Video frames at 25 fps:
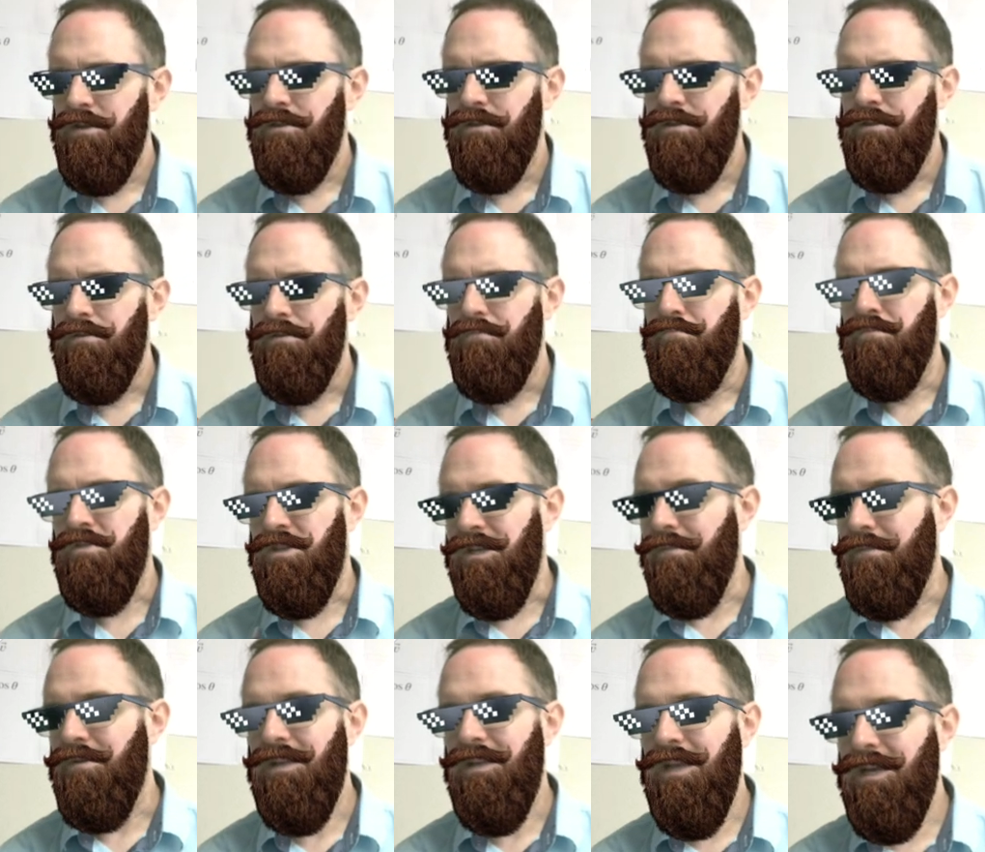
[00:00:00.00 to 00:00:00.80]
It's got to
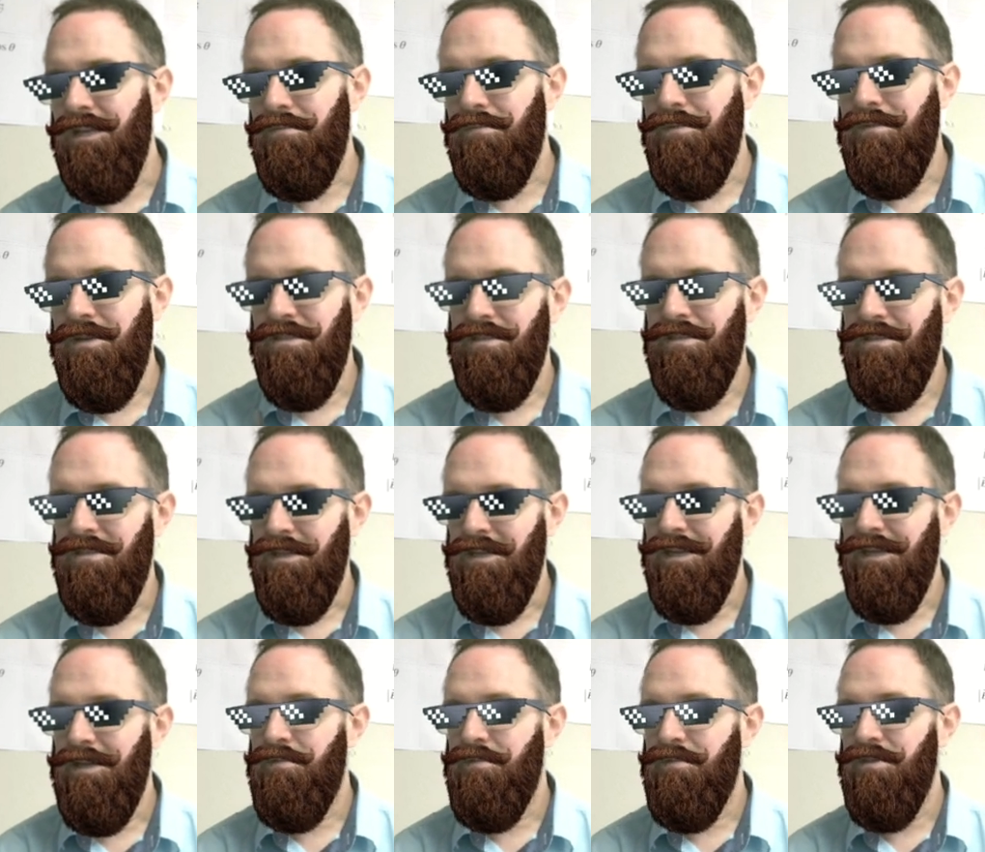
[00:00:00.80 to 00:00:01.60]
be negative because it's got to
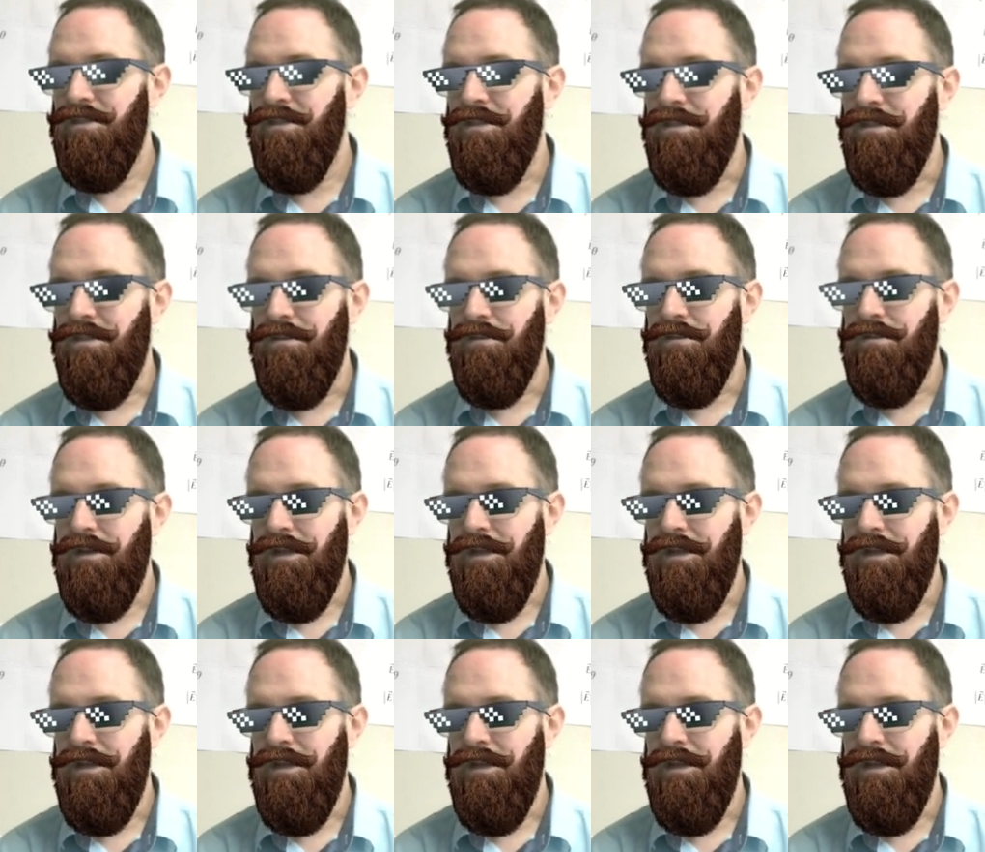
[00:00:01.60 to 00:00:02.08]
add up to 0.